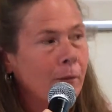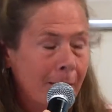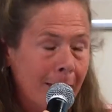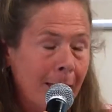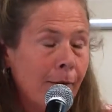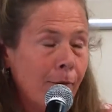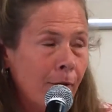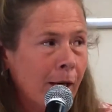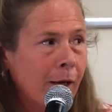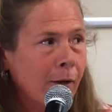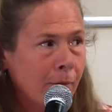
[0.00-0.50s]

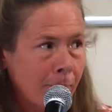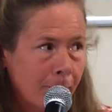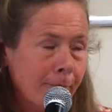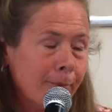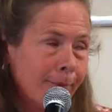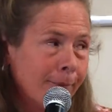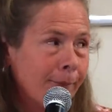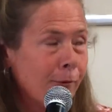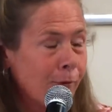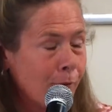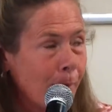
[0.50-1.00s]
giving
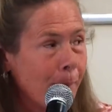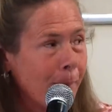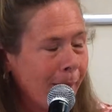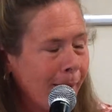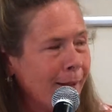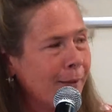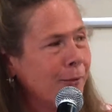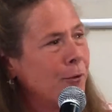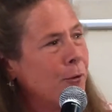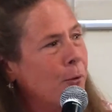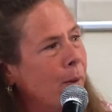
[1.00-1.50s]

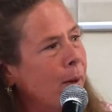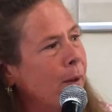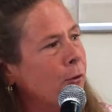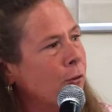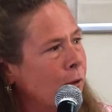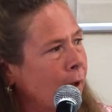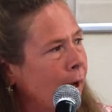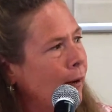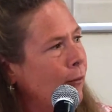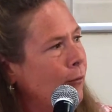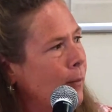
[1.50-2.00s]
something to a
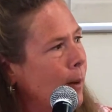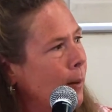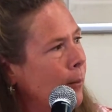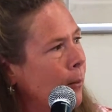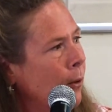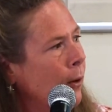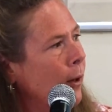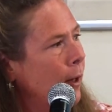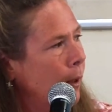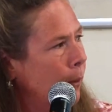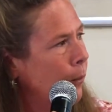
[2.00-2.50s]
staff
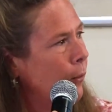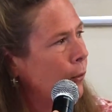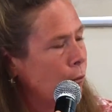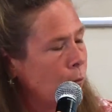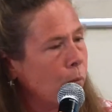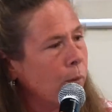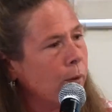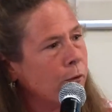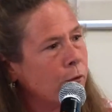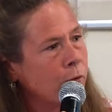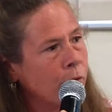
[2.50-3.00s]
member, it was a
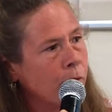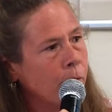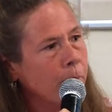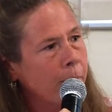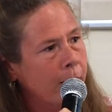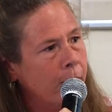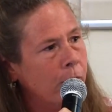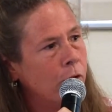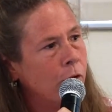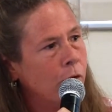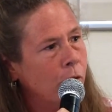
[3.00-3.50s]
risk for
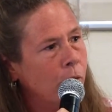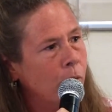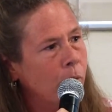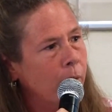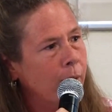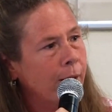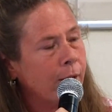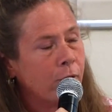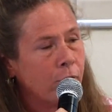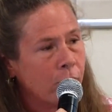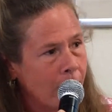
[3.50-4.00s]
me to
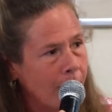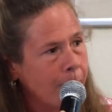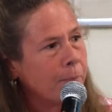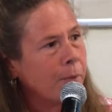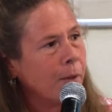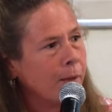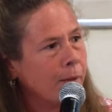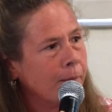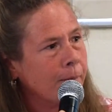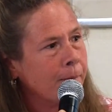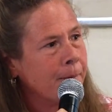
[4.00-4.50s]
accept
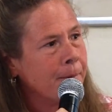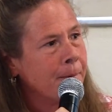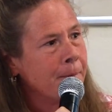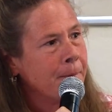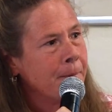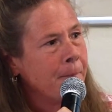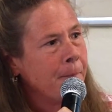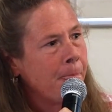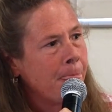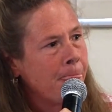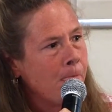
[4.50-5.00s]
it.
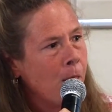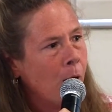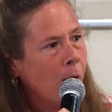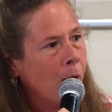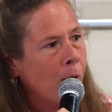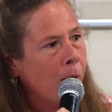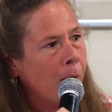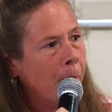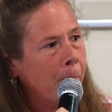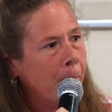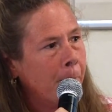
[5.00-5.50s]

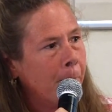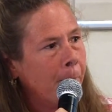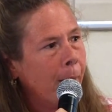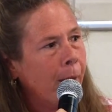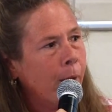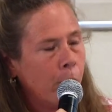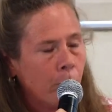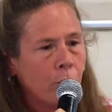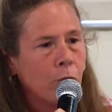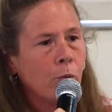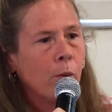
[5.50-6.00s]
Um,
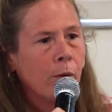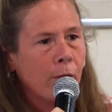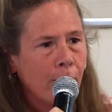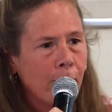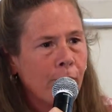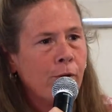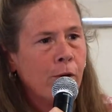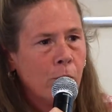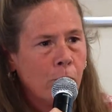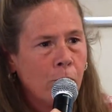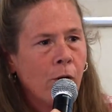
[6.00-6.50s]
it was one of
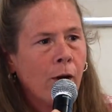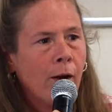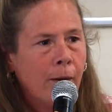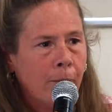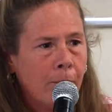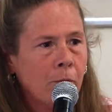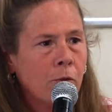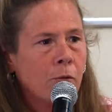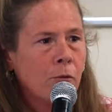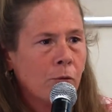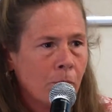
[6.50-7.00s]
the few
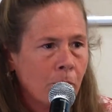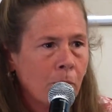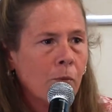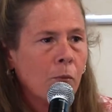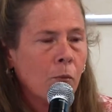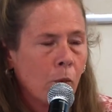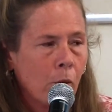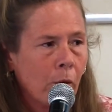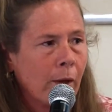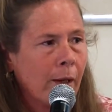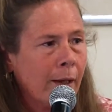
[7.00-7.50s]
times
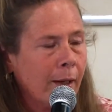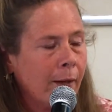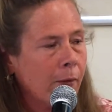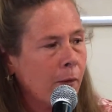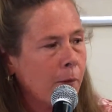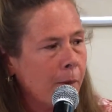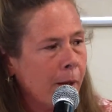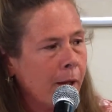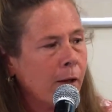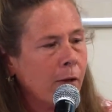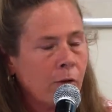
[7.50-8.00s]
working at the
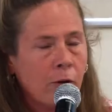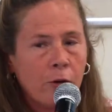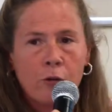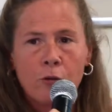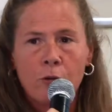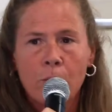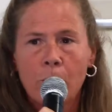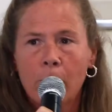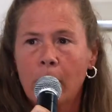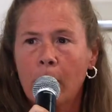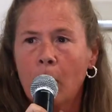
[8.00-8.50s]

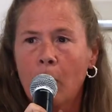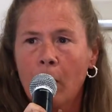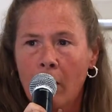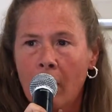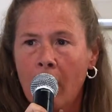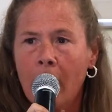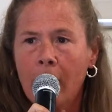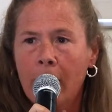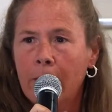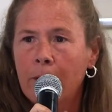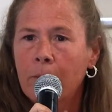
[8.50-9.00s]
penitentiary where
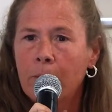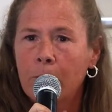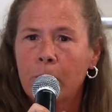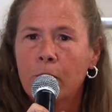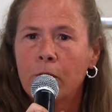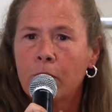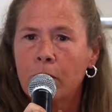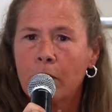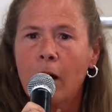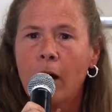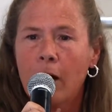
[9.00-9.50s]
I, it
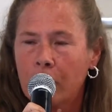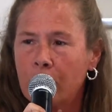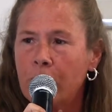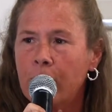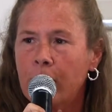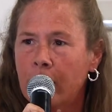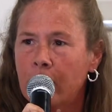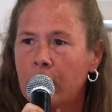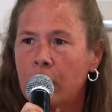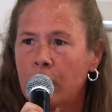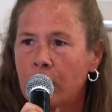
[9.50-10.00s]
was
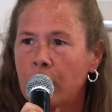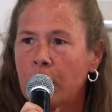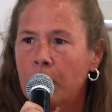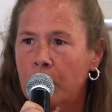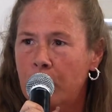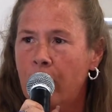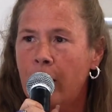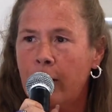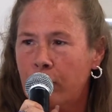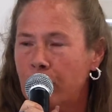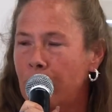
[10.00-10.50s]
conscientious
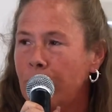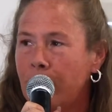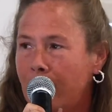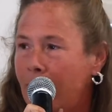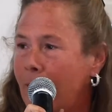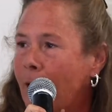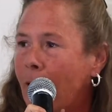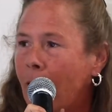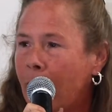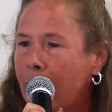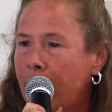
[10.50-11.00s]
objection,
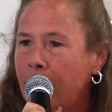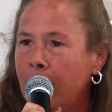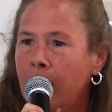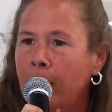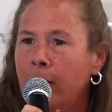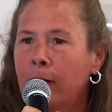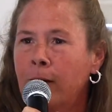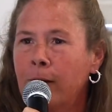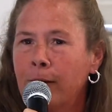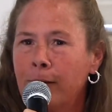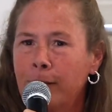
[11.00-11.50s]
and
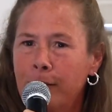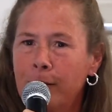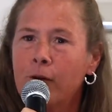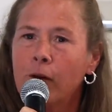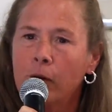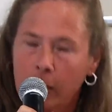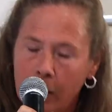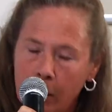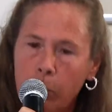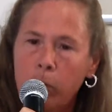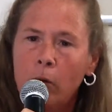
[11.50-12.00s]
I
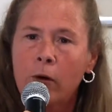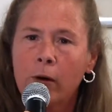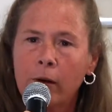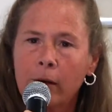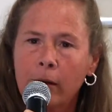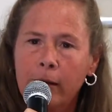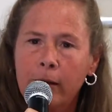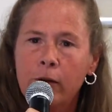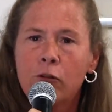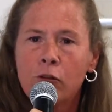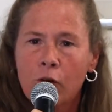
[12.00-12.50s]

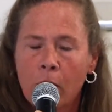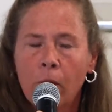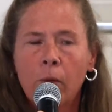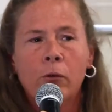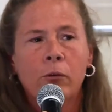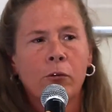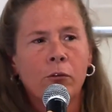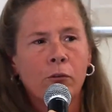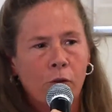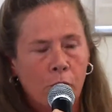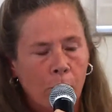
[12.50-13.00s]
deliberately
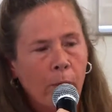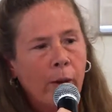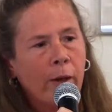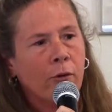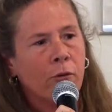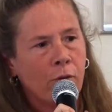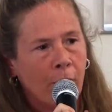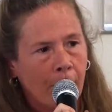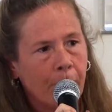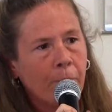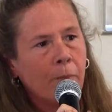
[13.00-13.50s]
chose to
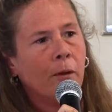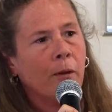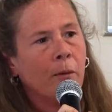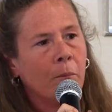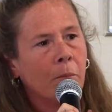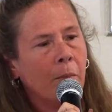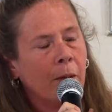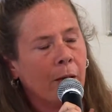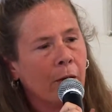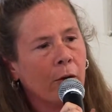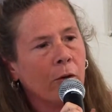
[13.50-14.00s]
accept
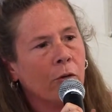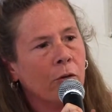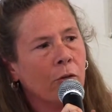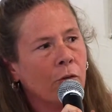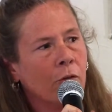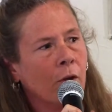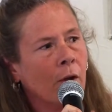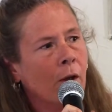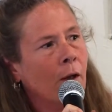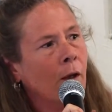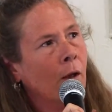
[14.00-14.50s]
it
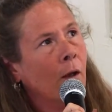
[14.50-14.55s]
because